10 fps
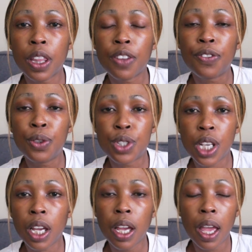in the
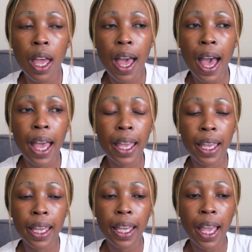future.
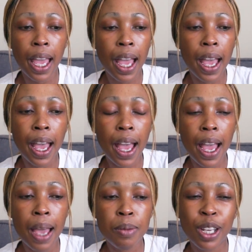I'm
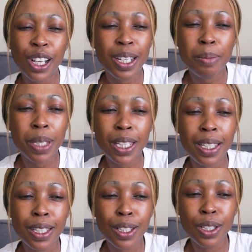not going to
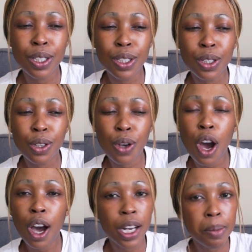be, you know,
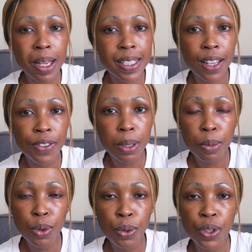hard on myself
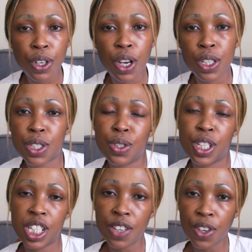anymore with regards to
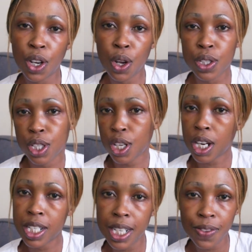achieving goals and not
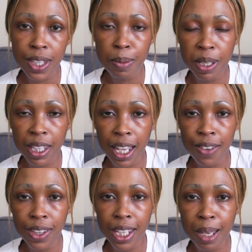achieving them at the
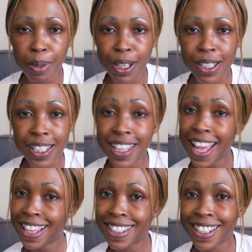end of the year, because
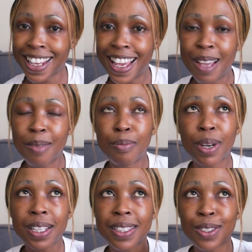that
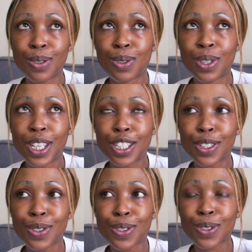brings you
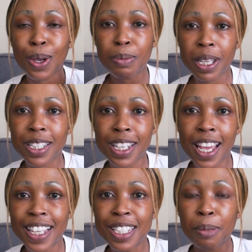into so much
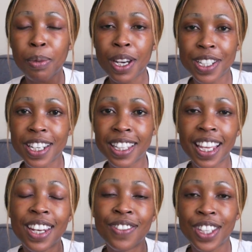depression at the
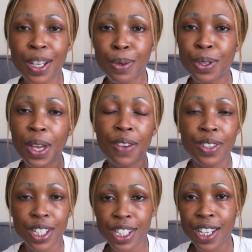end of the year when you
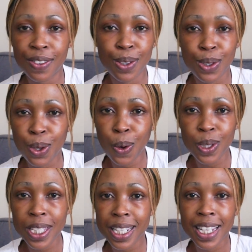haven't achieved those
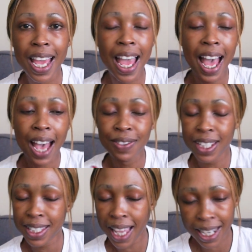goals, that I've
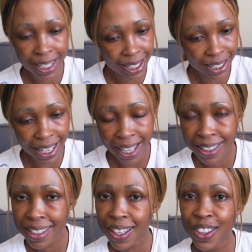decided to
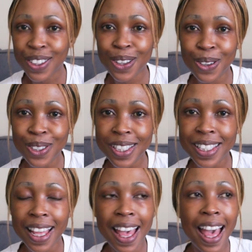cut on the goals.
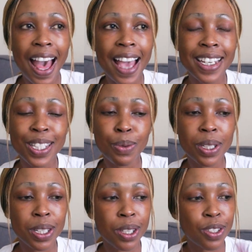I just
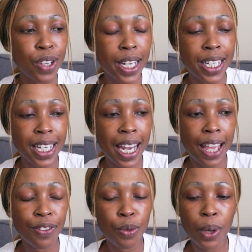want a structured
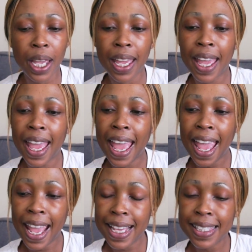life where
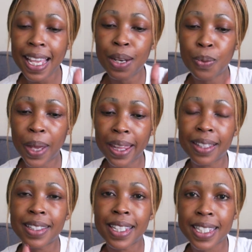as and when
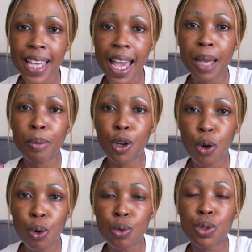the time
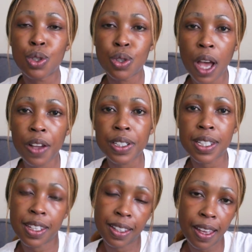goes throughout
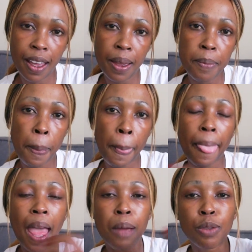the year,
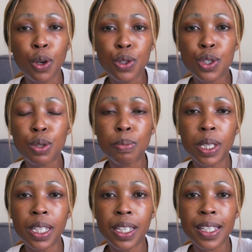I'm going to
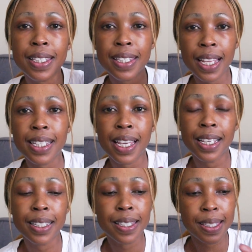be
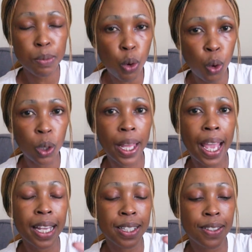setting small
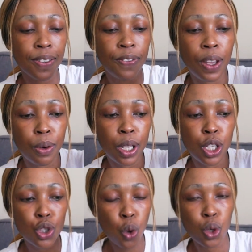and very
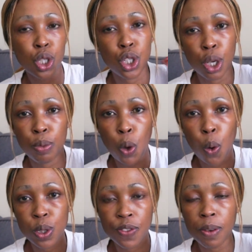short-term
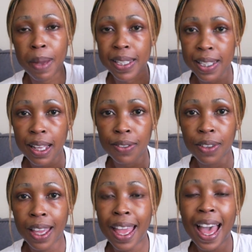goals for myself.
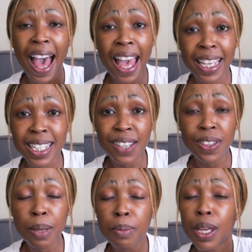I achieve
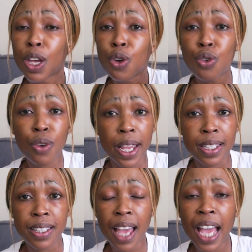them,
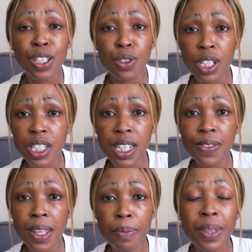great. I don't
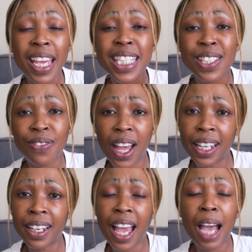achieve them, it's
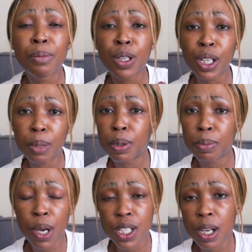fine. I'm not going to put
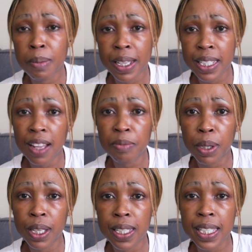pressure on myself,
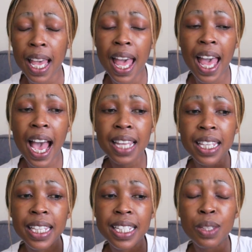because I
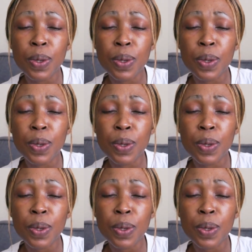think that's